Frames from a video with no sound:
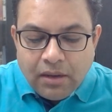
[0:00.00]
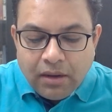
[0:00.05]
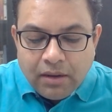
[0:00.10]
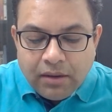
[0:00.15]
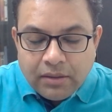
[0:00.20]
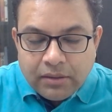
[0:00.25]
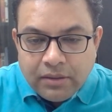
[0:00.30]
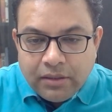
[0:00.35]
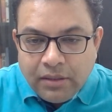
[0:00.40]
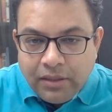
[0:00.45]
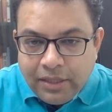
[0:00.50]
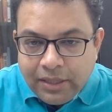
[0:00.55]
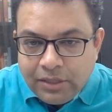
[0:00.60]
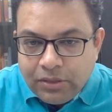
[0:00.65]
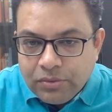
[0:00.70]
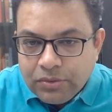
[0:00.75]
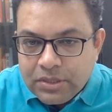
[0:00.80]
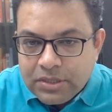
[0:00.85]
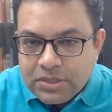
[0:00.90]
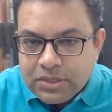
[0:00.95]
The link
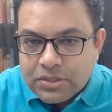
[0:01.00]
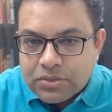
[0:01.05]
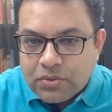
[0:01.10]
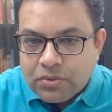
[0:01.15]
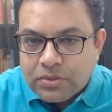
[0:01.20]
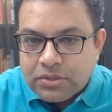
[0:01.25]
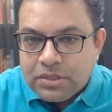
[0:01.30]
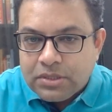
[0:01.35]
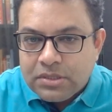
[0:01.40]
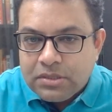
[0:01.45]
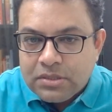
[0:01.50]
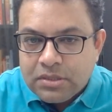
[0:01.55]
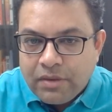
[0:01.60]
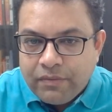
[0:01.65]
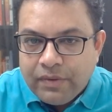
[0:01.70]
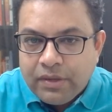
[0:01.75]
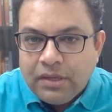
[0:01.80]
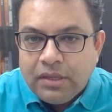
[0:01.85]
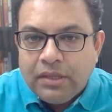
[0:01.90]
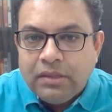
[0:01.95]
to this discourses is
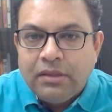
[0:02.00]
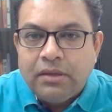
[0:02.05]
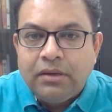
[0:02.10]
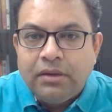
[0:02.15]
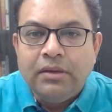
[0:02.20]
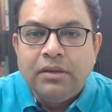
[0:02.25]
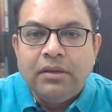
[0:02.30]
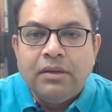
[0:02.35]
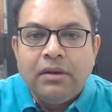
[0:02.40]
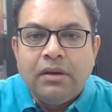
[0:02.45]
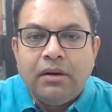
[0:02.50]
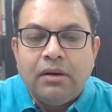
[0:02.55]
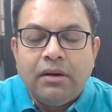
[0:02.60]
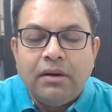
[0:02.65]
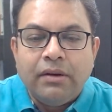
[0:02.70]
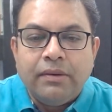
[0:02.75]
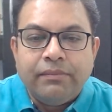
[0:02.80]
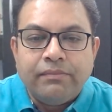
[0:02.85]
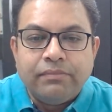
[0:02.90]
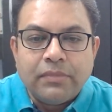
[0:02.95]
given in the
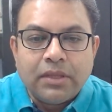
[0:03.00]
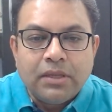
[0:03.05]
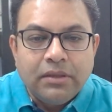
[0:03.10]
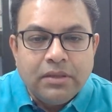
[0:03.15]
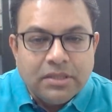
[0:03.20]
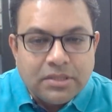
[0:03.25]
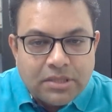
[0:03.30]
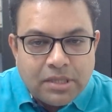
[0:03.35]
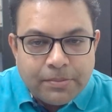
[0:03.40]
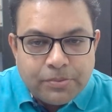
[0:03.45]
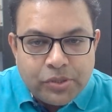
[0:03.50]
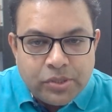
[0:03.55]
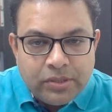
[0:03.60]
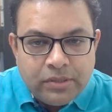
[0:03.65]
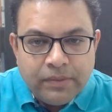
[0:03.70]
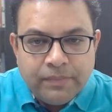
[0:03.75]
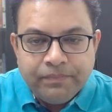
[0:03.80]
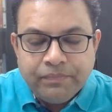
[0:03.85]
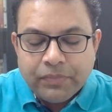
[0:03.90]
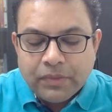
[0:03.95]
description,
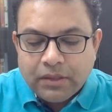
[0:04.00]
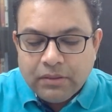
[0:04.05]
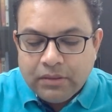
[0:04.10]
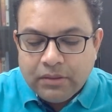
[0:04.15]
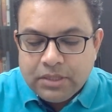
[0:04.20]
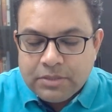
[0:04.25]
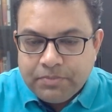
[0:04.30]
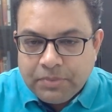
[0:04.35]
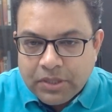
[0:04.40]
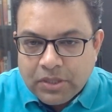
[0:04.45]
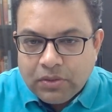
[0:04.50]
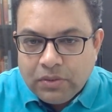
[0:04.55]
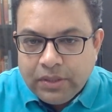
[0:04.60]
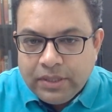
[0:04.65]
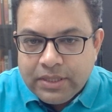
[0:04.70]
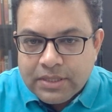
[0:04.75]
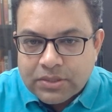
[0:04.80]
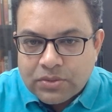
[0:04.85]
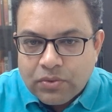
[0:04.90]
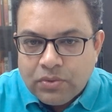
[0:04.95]
this particular
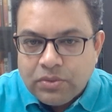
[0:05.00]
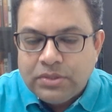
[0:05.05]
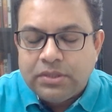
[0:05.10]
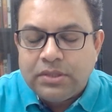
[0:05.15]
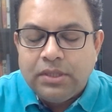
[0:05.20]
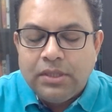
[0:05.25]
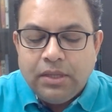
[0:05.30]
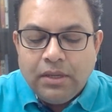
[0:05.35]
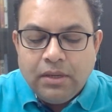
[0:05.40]
discourse.